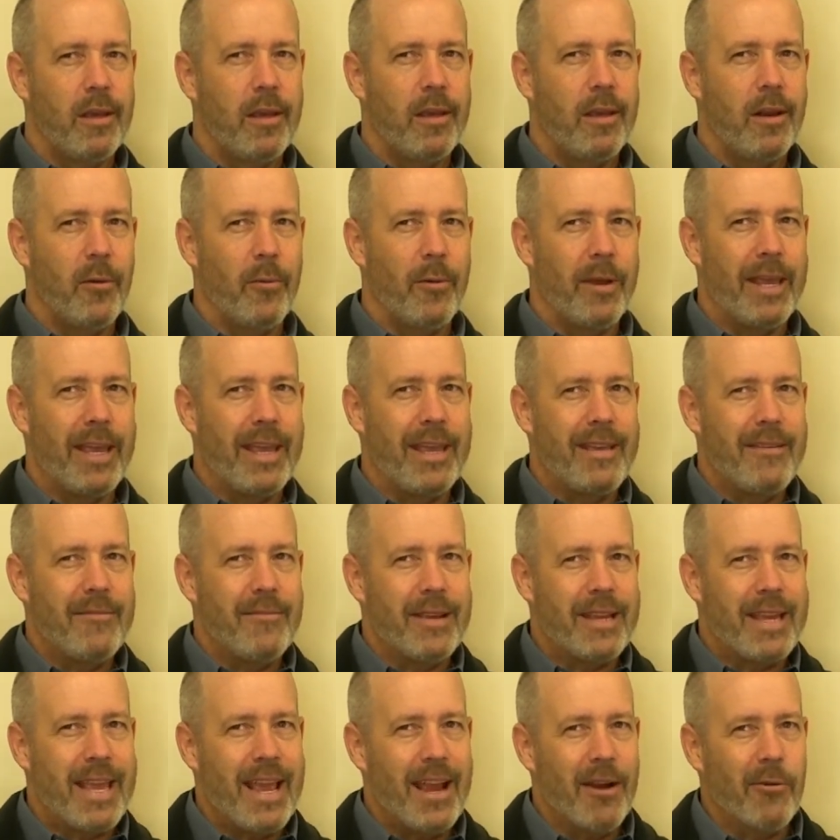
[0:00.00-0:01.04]
you know, we,
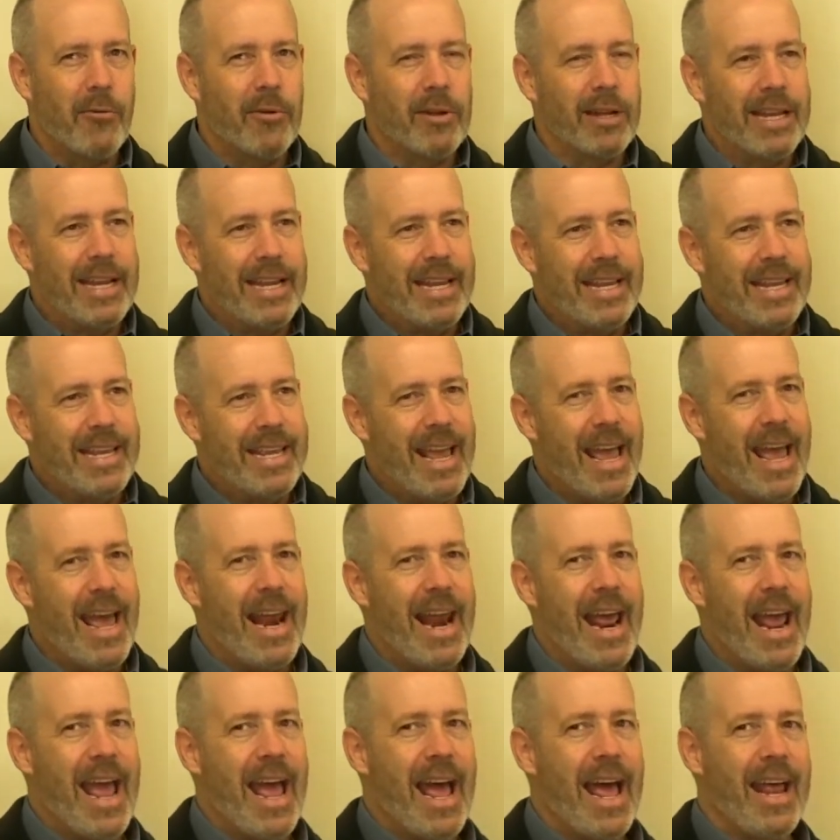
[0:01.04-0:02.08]
we can't really
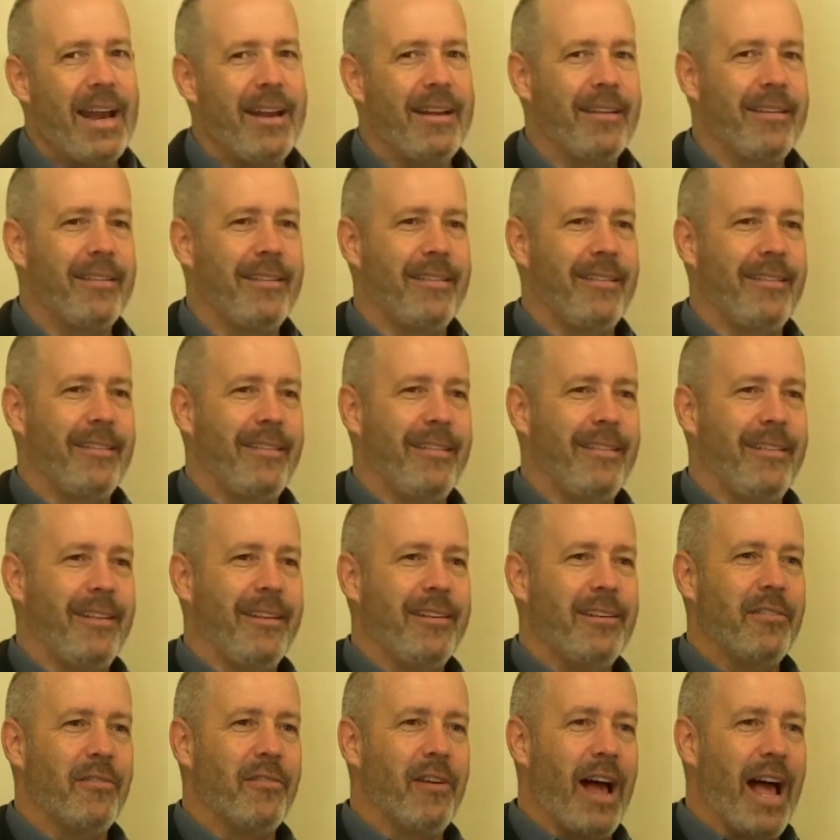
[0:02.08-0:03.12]
get at the
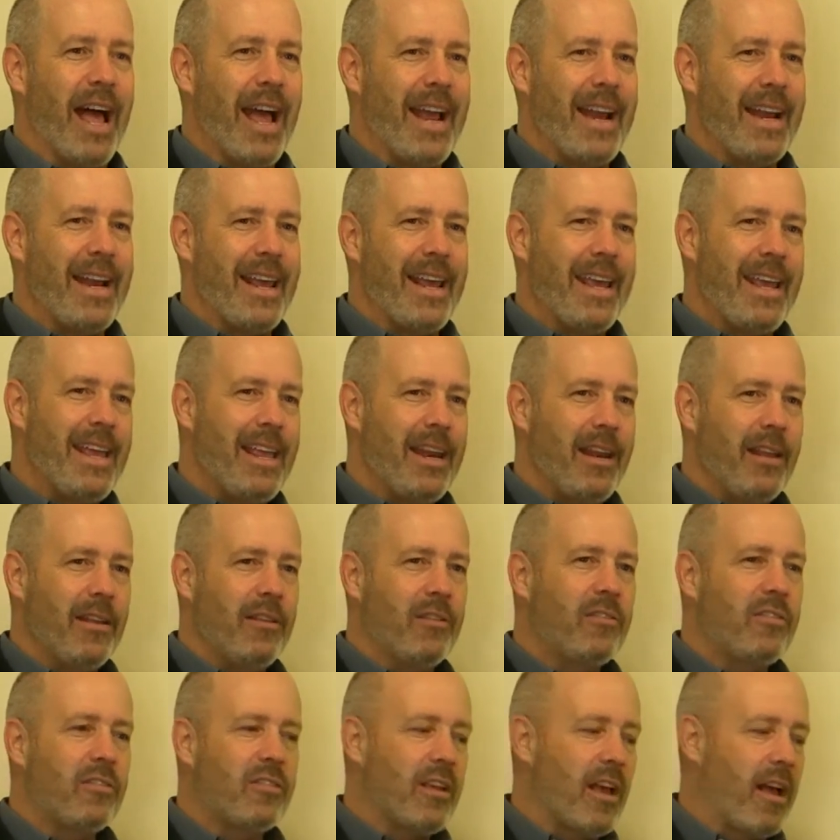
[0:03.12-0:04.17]
divine in
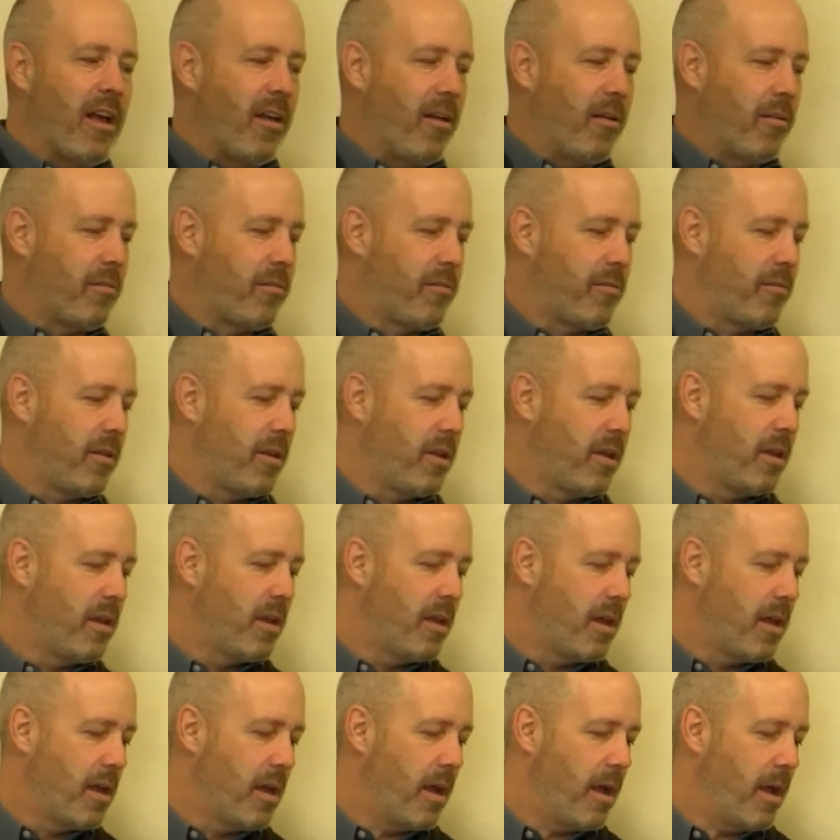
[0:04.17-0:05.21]
itself,
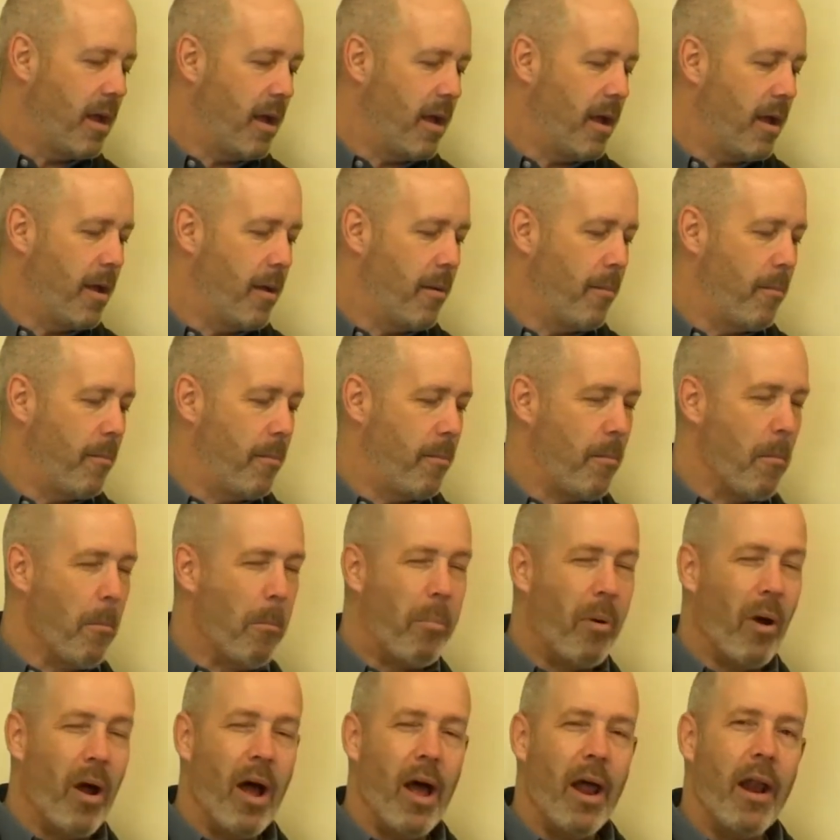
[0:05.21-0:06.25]
um,
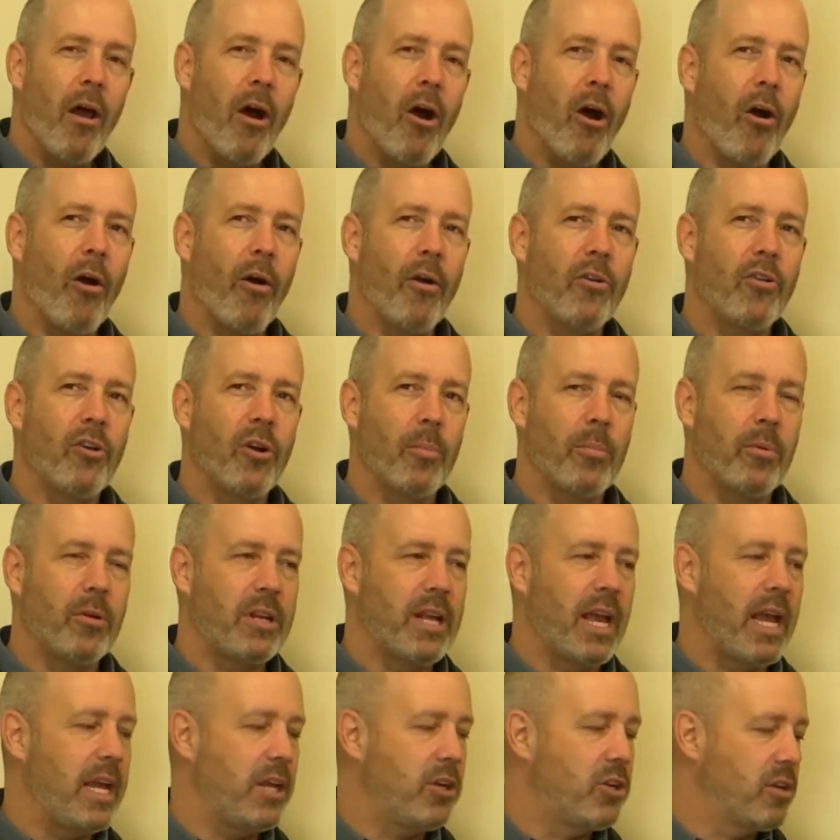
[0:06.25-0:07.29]
but our
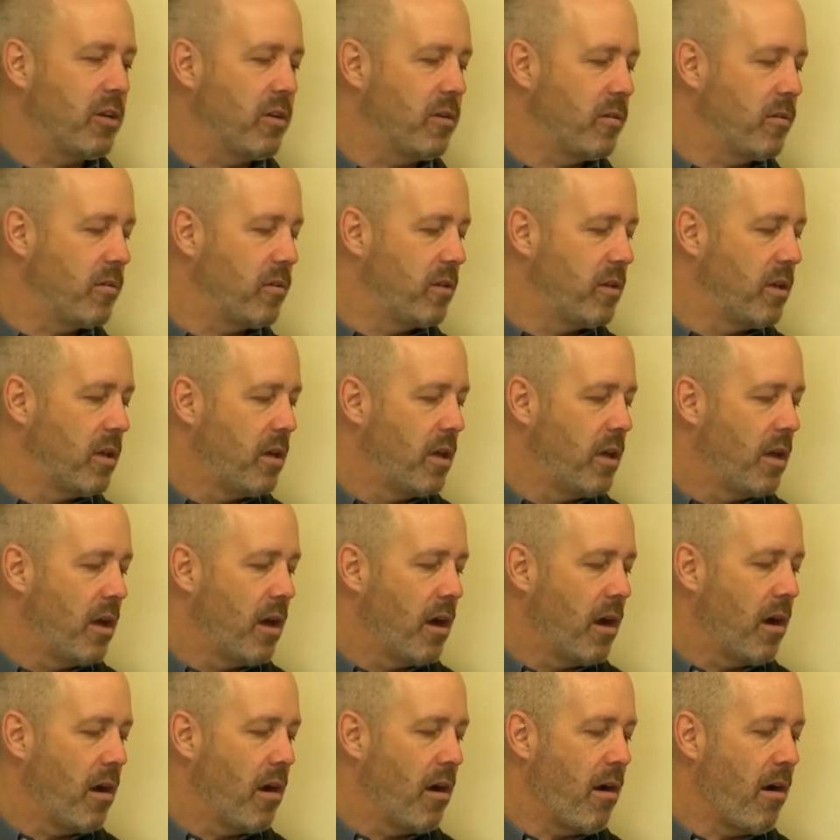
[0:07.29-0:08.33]
interpretations
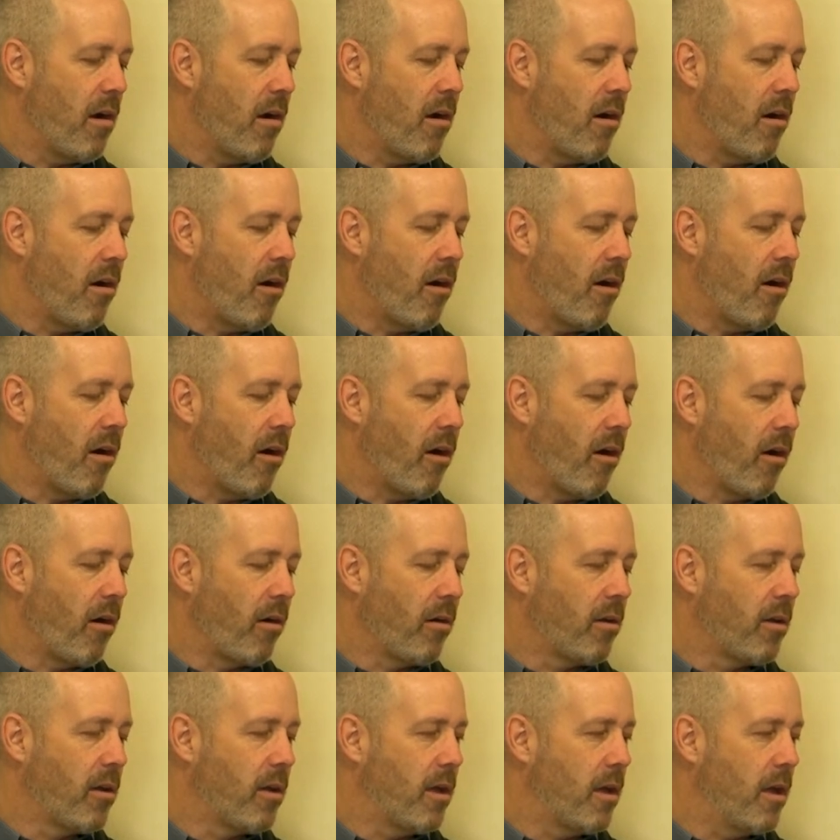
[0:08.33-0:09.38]
are, uh,
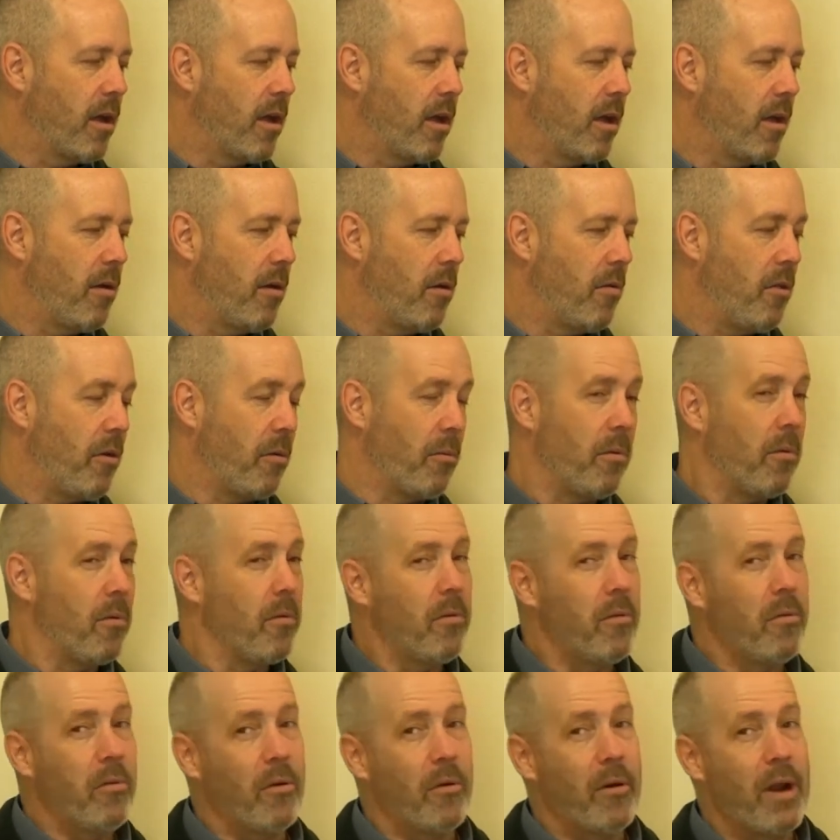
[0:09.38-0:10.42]
are uh, they're,
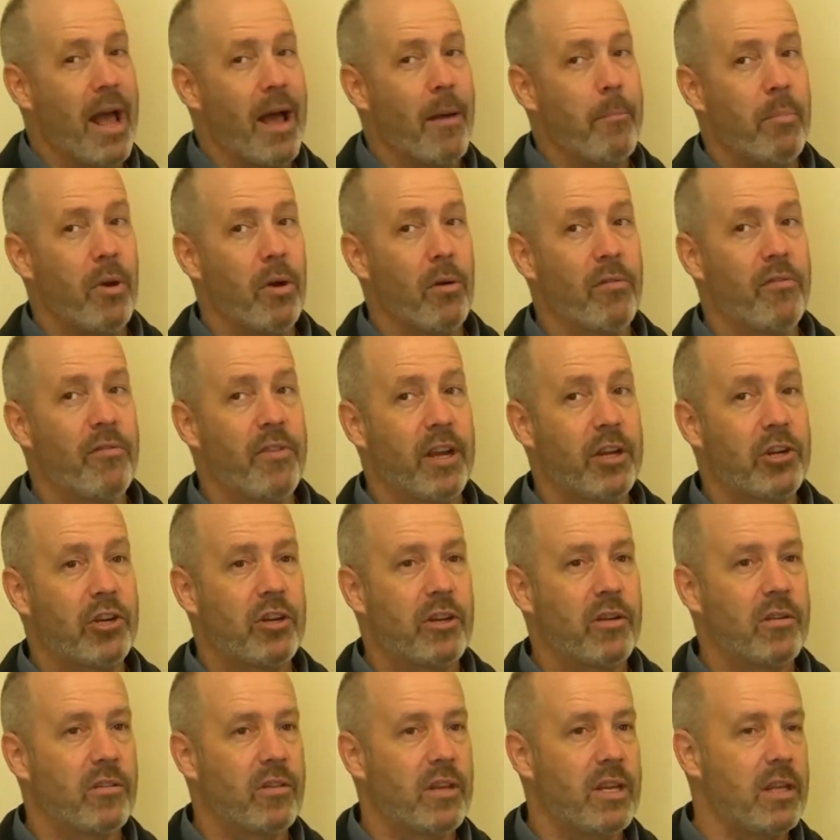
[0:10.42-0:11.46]
they're not mere
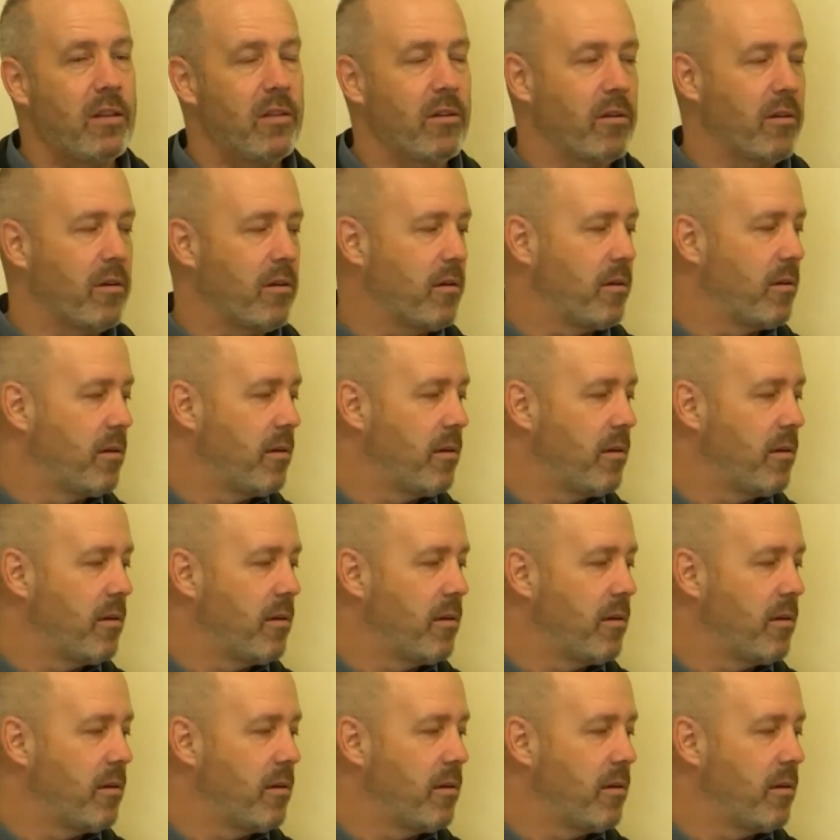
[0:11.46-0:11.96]
fictions either.